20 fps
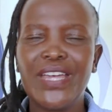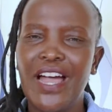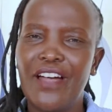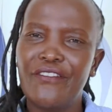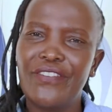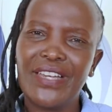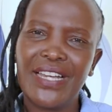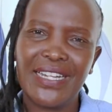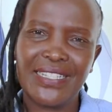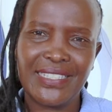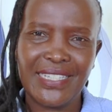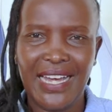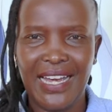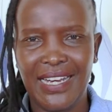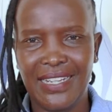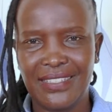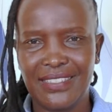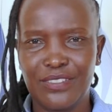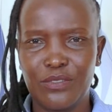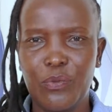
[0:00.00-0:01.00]
having a
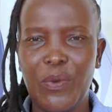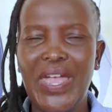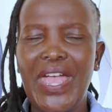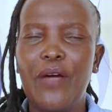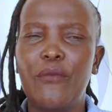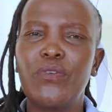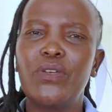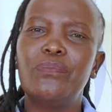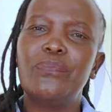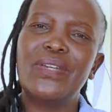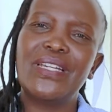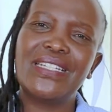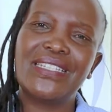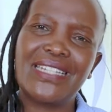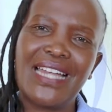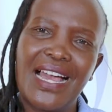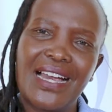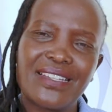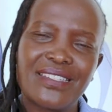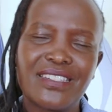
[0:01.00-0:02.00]
tax? Why are we being
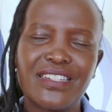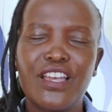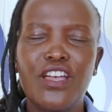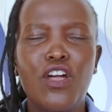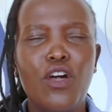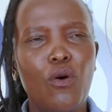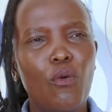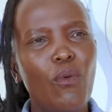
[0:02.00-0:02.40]
taxed?